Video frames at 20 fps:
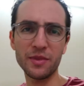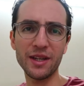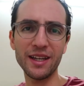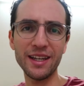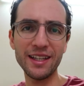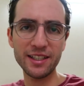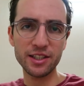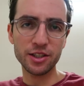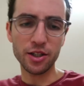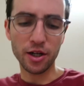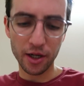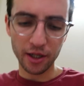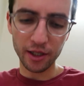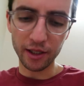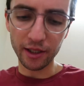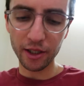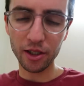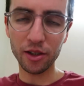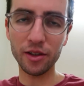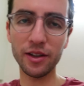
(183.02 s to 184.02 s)
I'm getting started
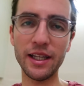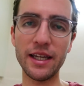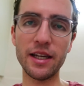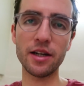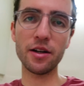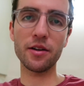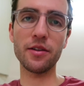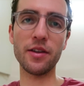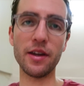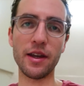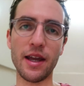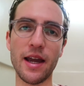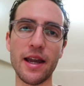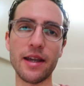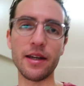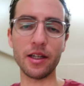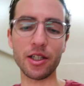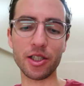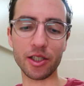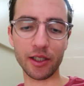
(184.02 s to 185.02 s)
a little later than
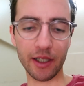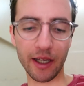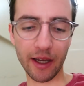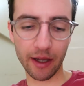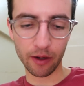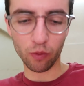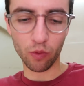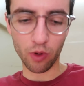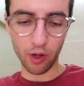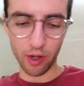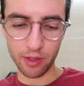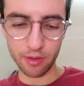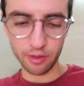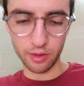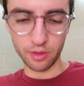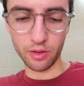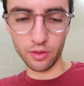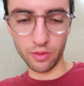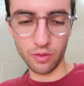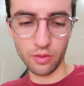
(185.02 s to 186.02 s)
I initially had wanted
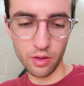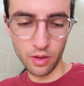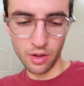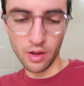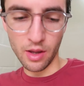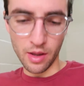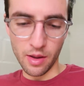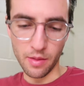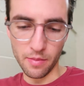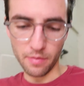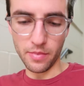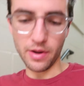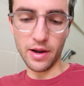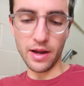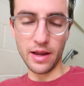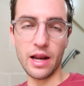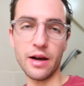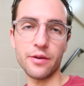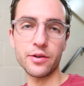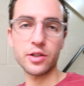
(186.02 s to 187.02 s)
to,
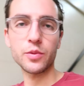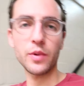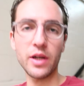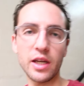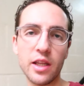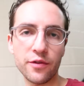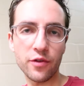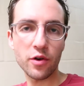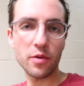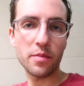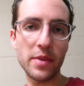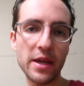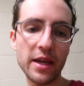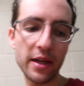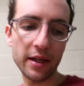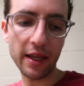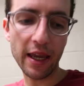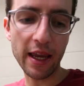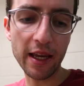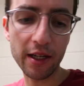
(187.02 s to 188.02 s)
but I was waiting for
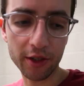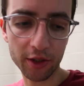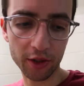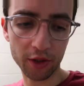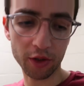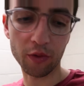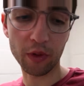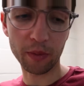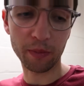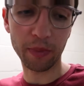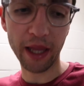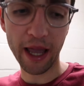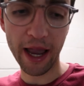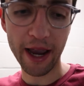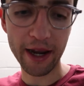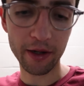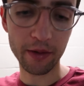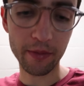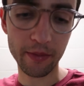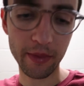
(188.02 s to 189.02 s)
B&H to
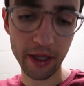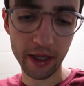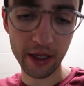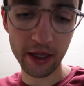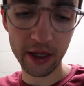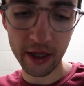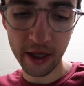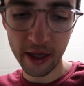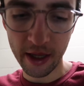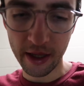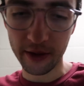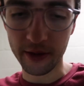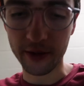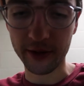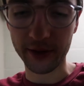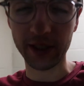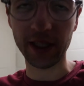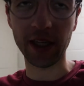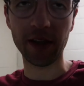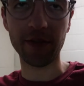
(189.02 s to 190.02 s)
reply to me
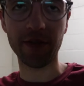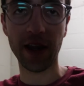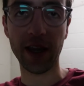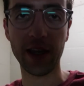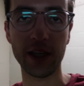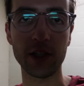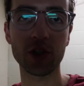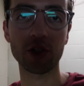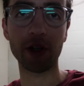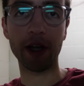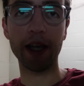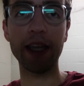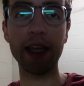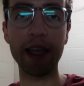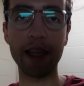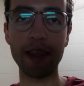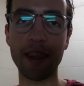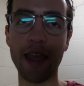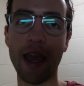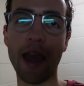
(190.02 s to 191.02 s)
to see if I can try and
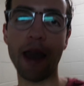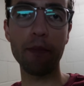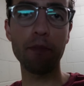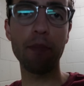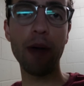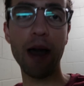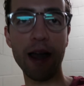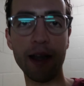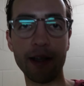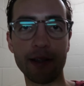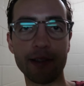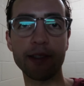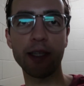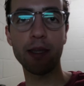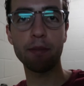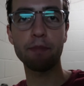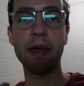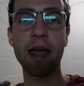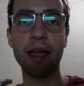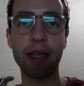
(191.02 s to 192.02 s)
get that box
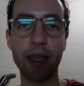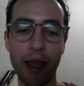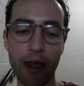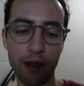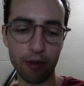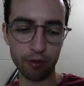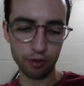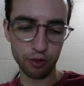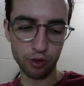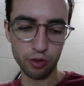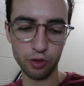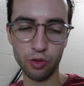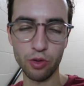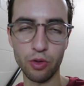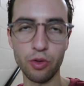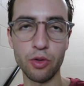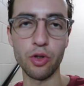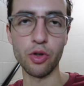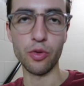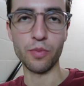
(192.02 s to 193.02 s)
sent back out to
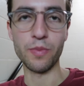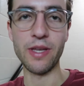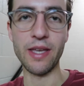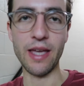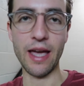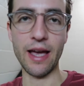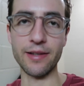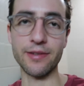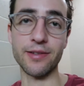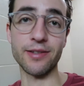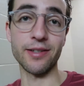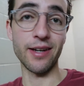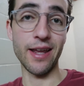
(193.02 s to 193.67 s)
UPS